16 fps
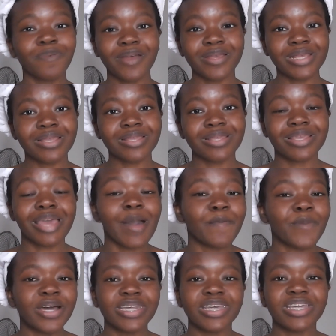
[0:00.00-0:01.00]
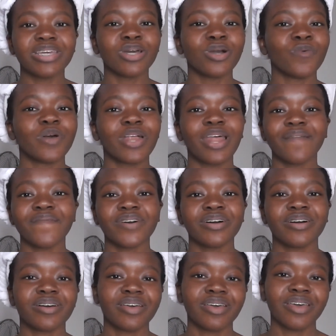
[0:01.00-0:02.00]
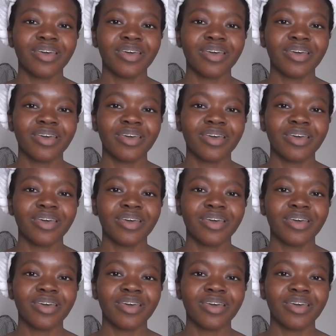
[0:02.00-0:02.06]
presents, get money, whatever.